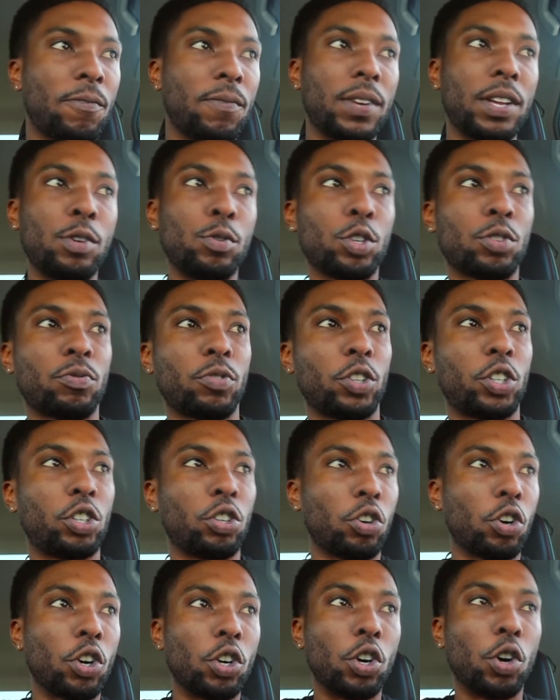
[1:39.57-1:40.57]
he was for
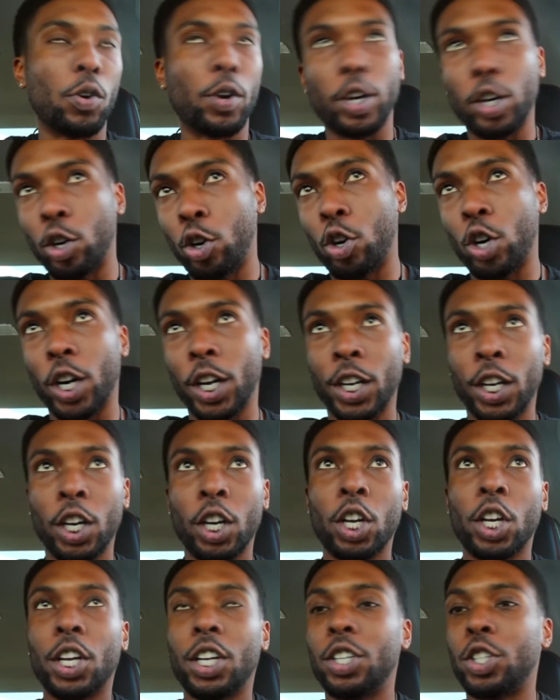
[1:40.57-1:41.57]
sure going on.
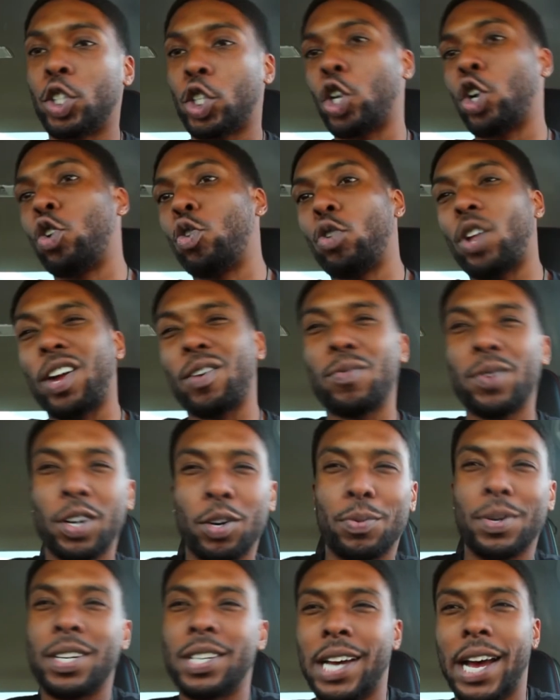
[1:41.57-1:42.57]
So, like, what
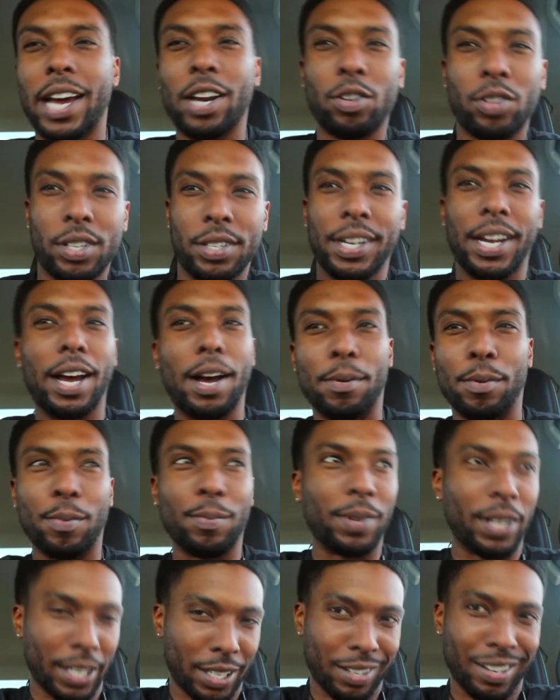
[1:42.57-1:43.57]
do we title this
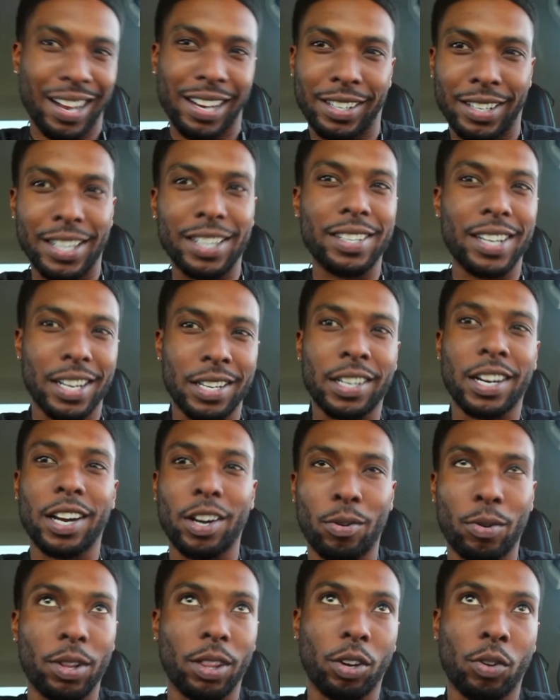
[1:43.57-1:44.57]
album? Like, I think that's
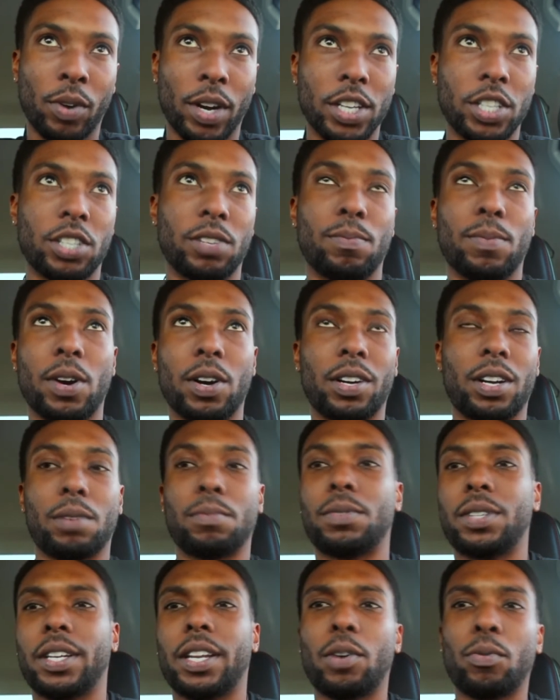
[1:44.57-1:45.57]
kind of where the question mark
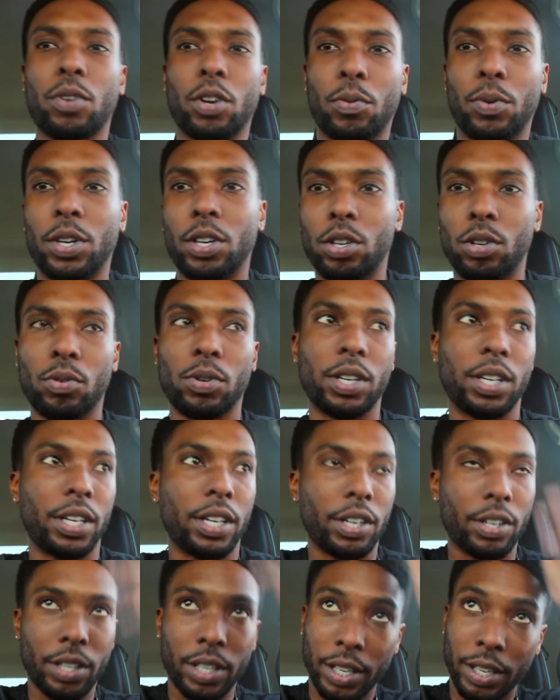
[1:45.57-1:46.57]
comes in. Like, what are we doing
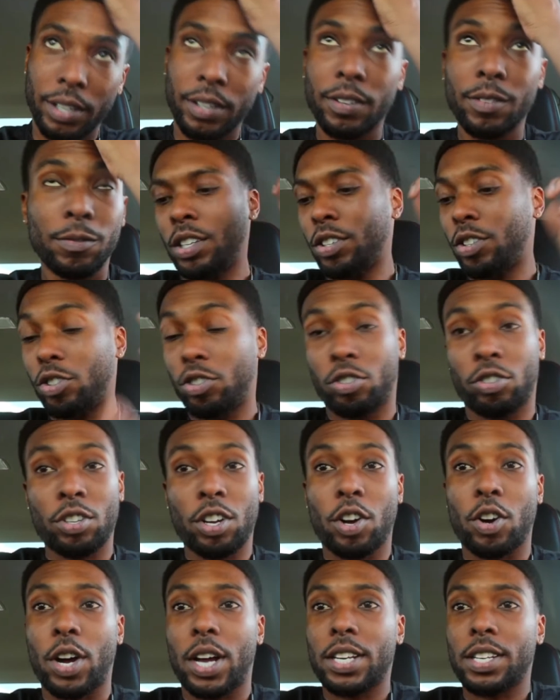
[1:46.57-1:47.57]
here? Like,
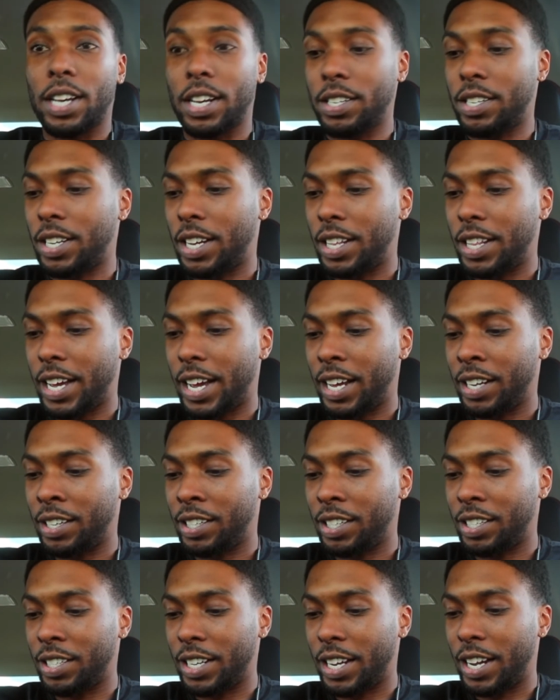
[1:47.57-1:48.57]
so I say that
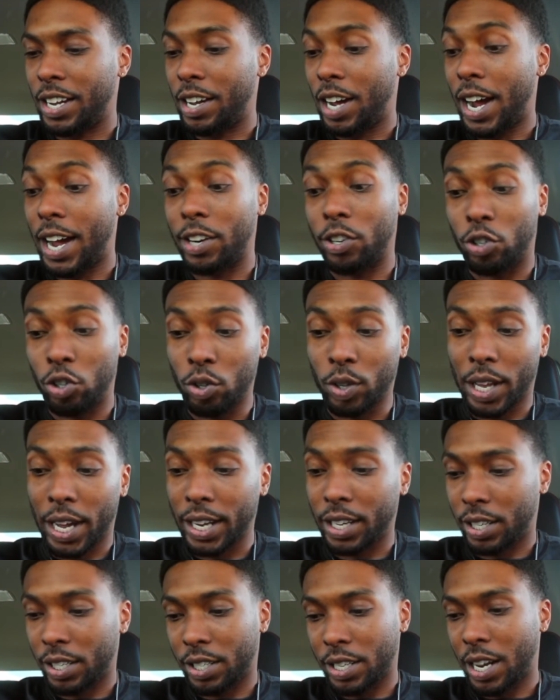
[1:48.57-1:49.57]
to say I do
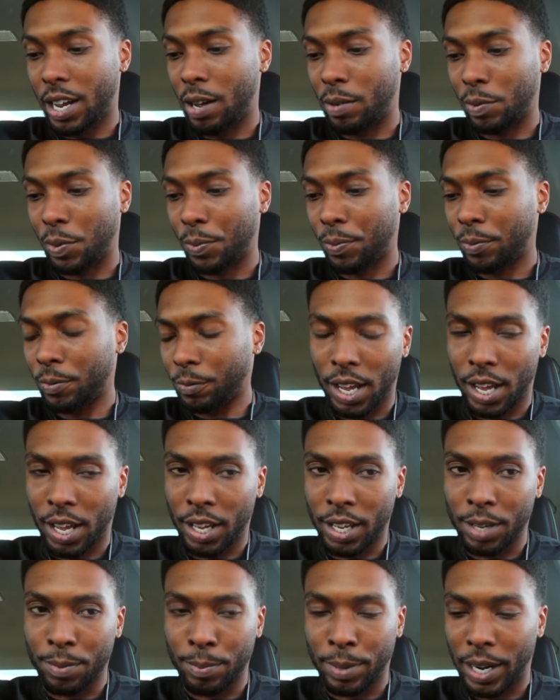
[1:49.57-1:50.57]
like this album,
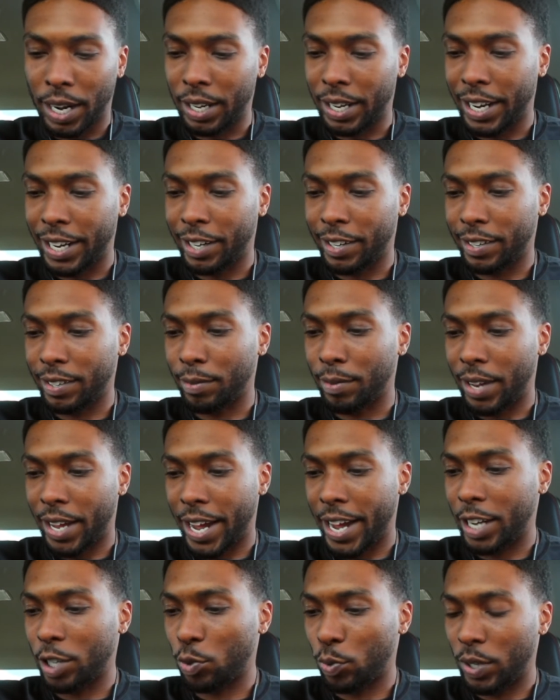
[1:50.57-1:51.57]
but I like
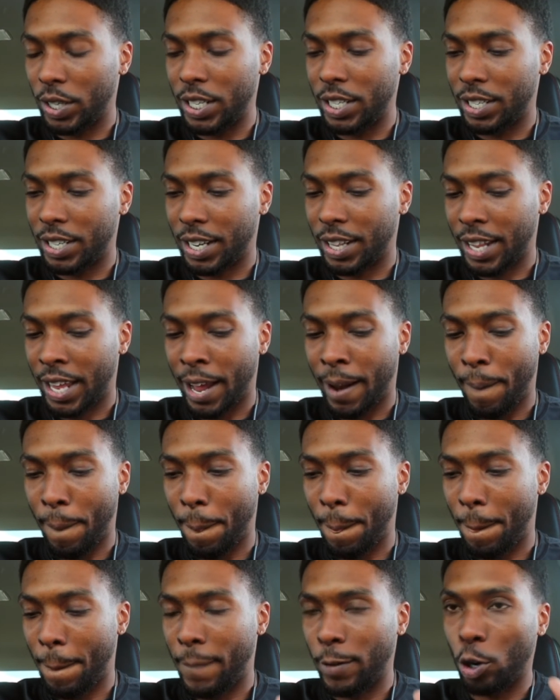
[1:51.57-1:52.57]
X when he's in that,
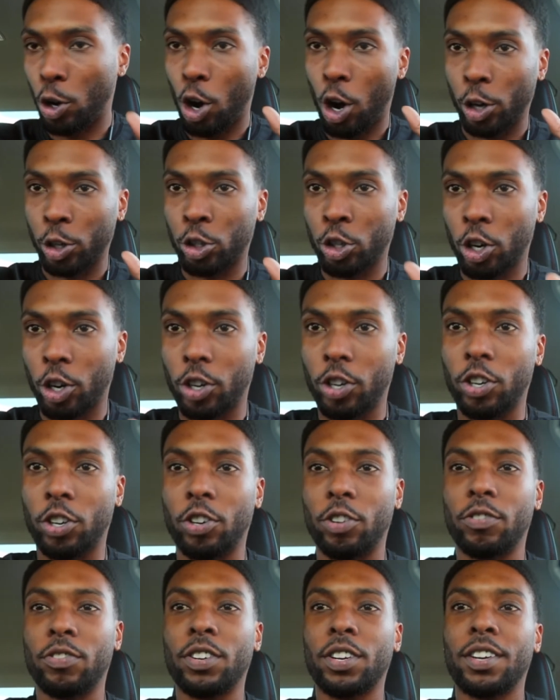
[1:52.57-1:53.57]
you know,
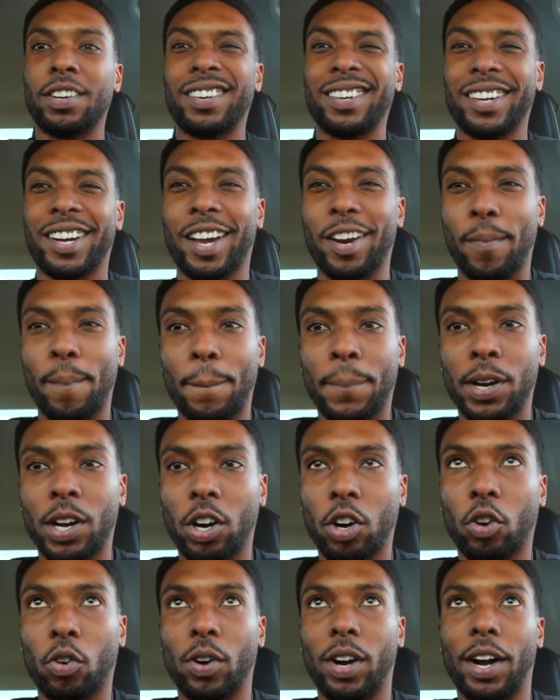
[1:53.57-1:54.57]
alternative kind of
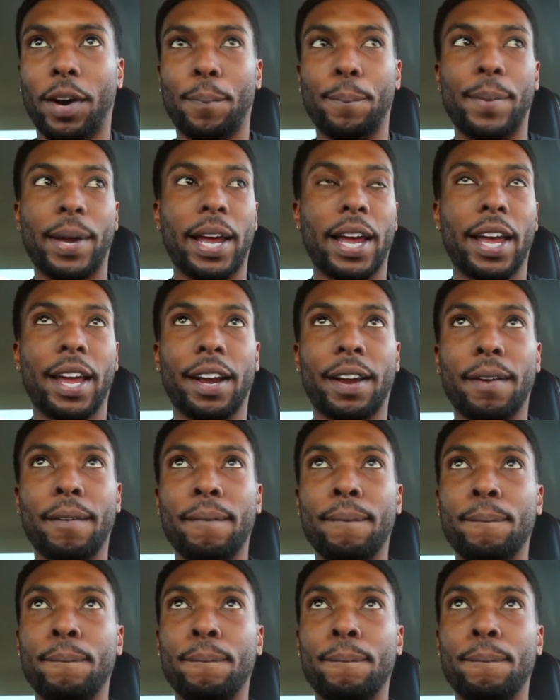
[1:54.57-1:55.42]
punk rock bag.